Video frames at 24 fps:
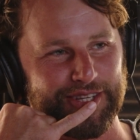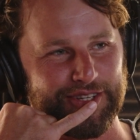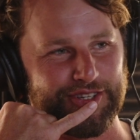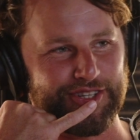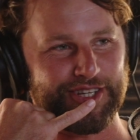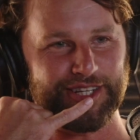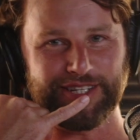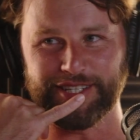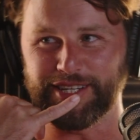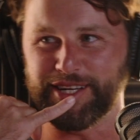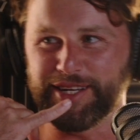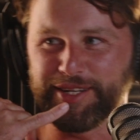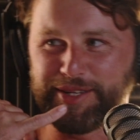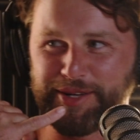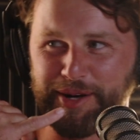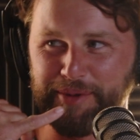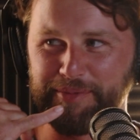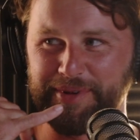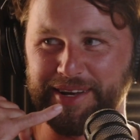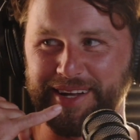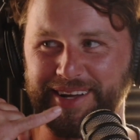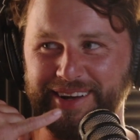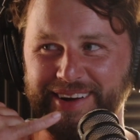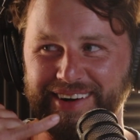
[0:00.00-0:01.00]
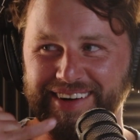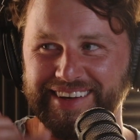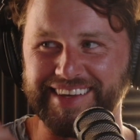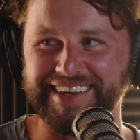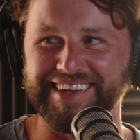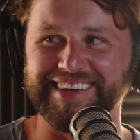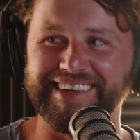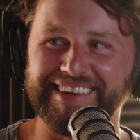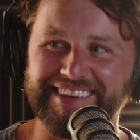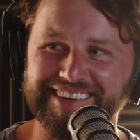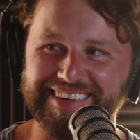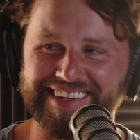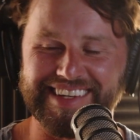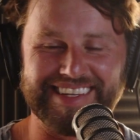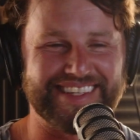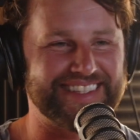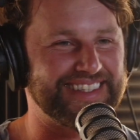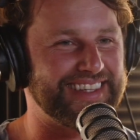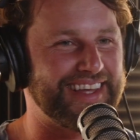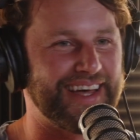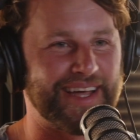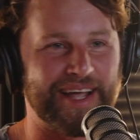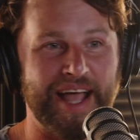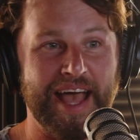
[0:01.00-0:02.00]
and GT told me to call you. And he's
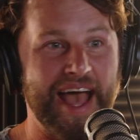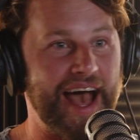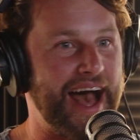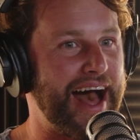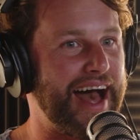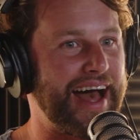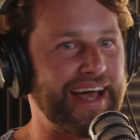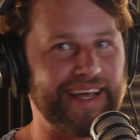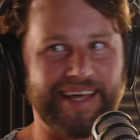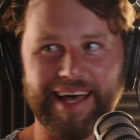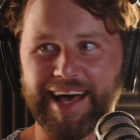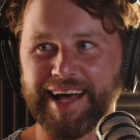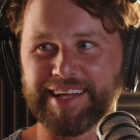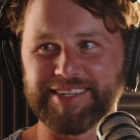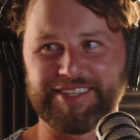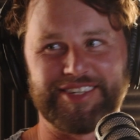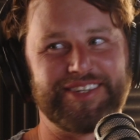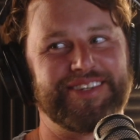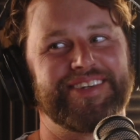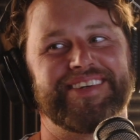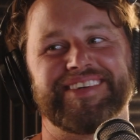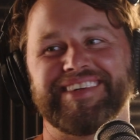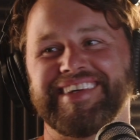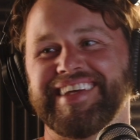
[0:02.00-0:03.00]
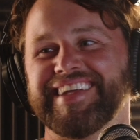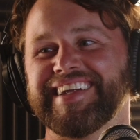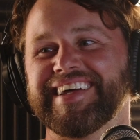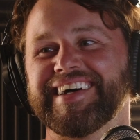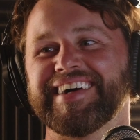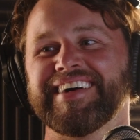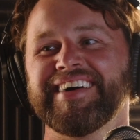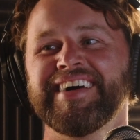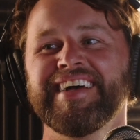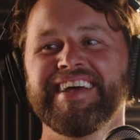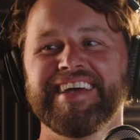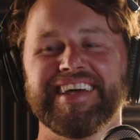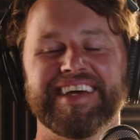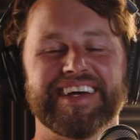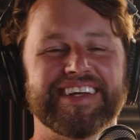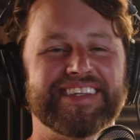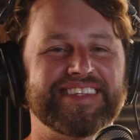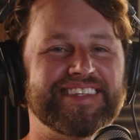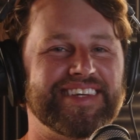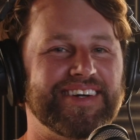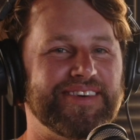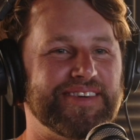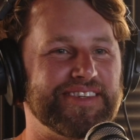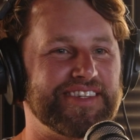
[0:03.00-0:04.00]
like, I got you, And
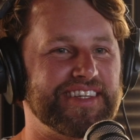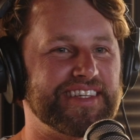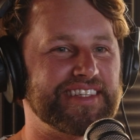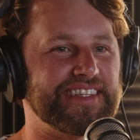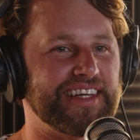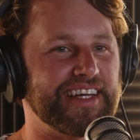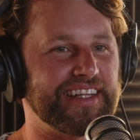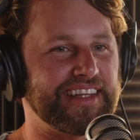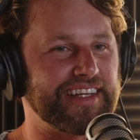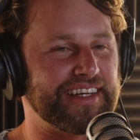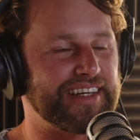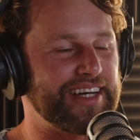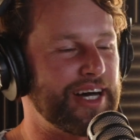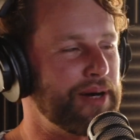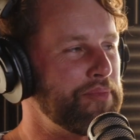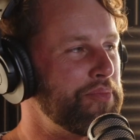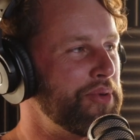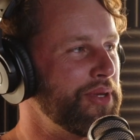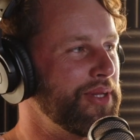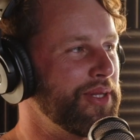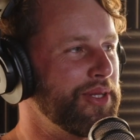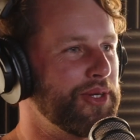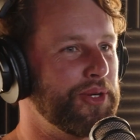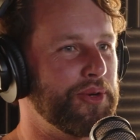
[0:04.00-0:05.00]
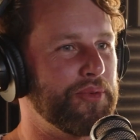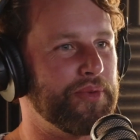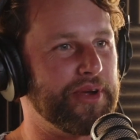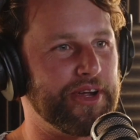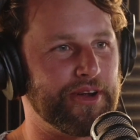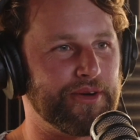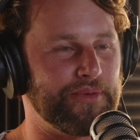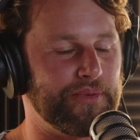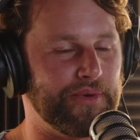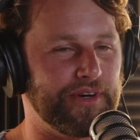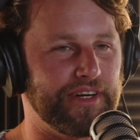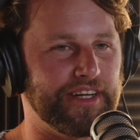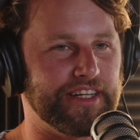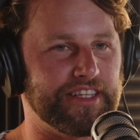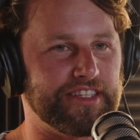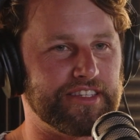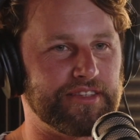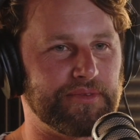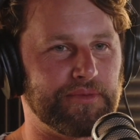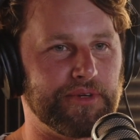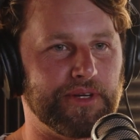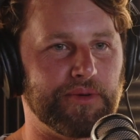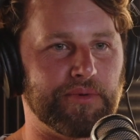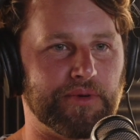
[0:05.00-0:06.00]
so it was just like the couple little weird
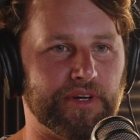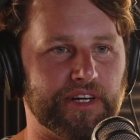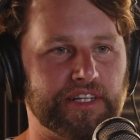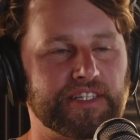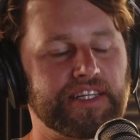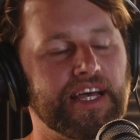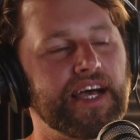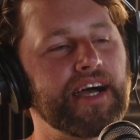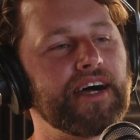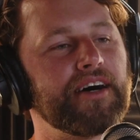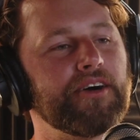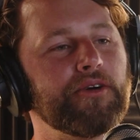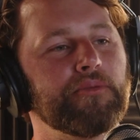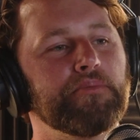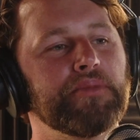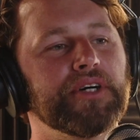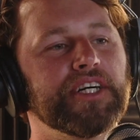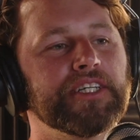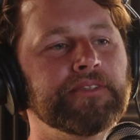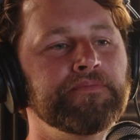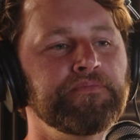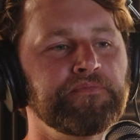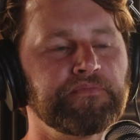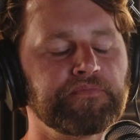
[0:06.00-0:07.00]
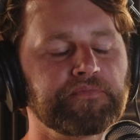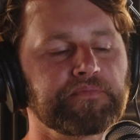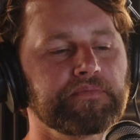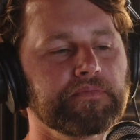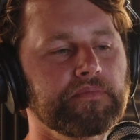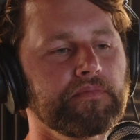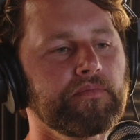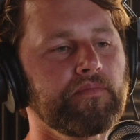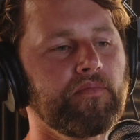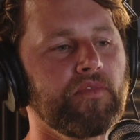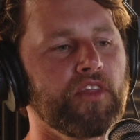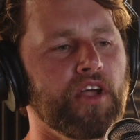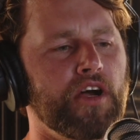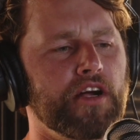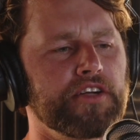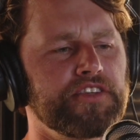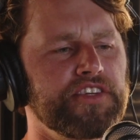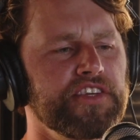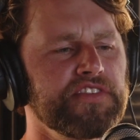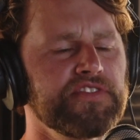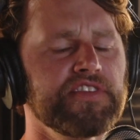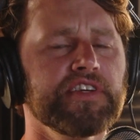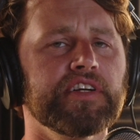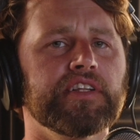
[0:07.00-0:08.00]
ones we worked out. But
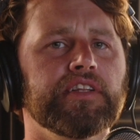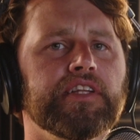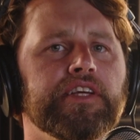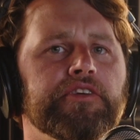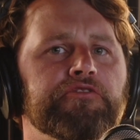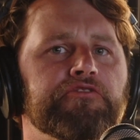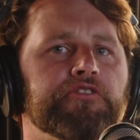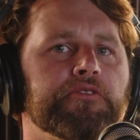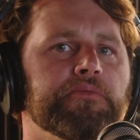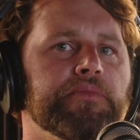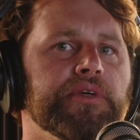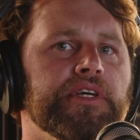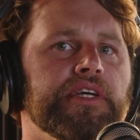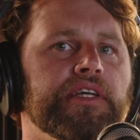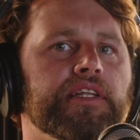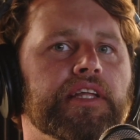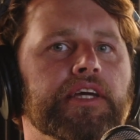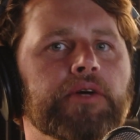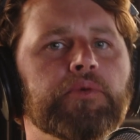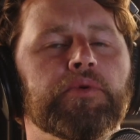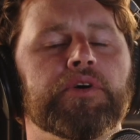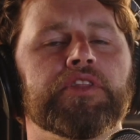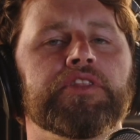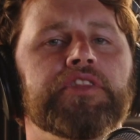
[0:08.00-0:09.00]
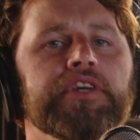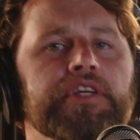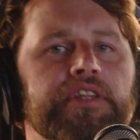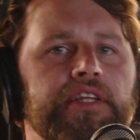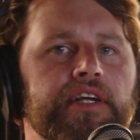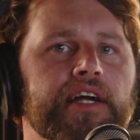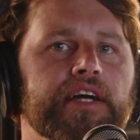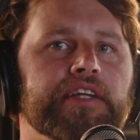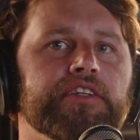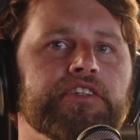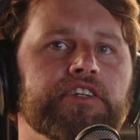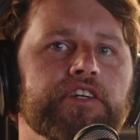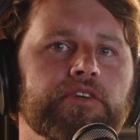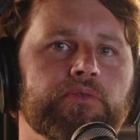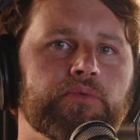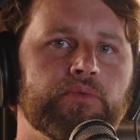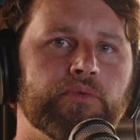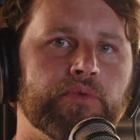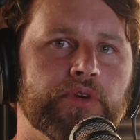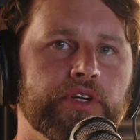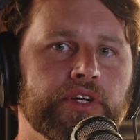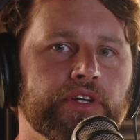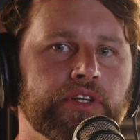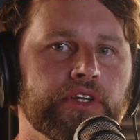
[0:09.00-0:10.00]
artistically for me, like one thing that I did
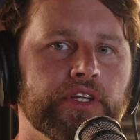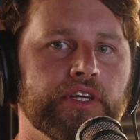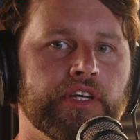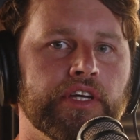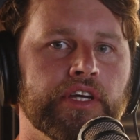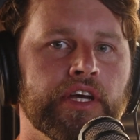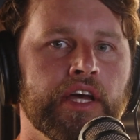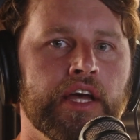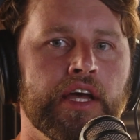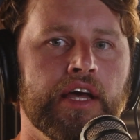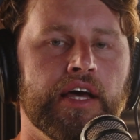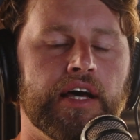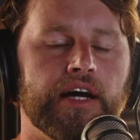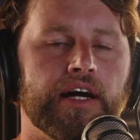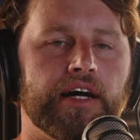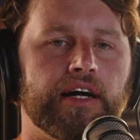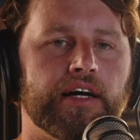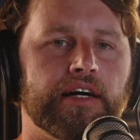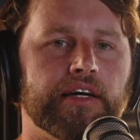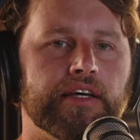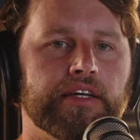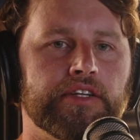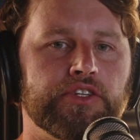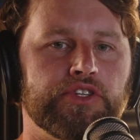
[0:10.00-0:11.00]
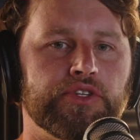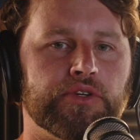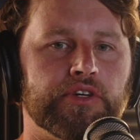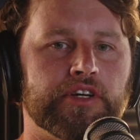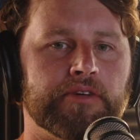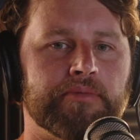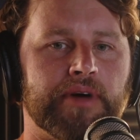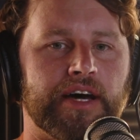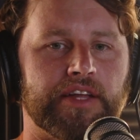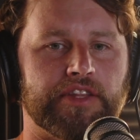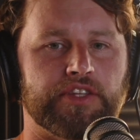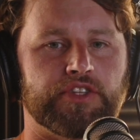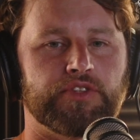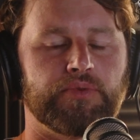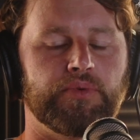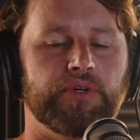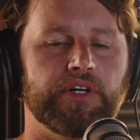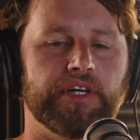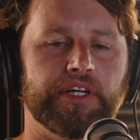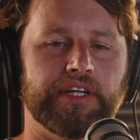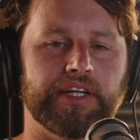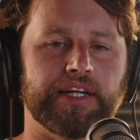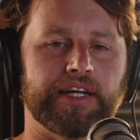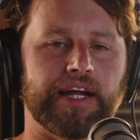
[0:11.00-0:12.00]
really enjoy about this
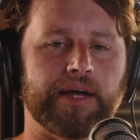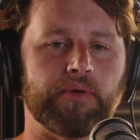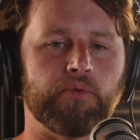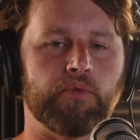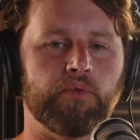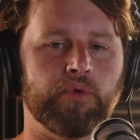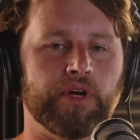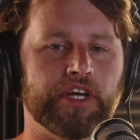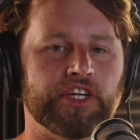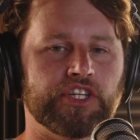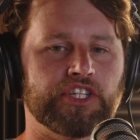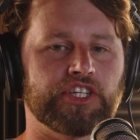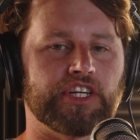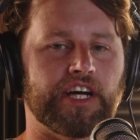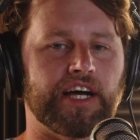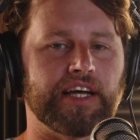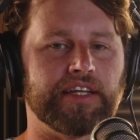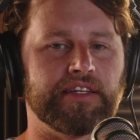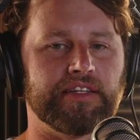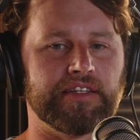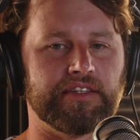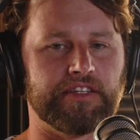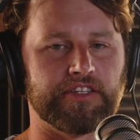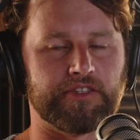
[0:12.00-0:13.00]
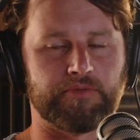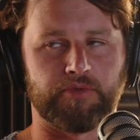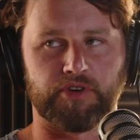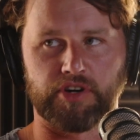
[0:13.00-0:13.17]
one, and I wish I did this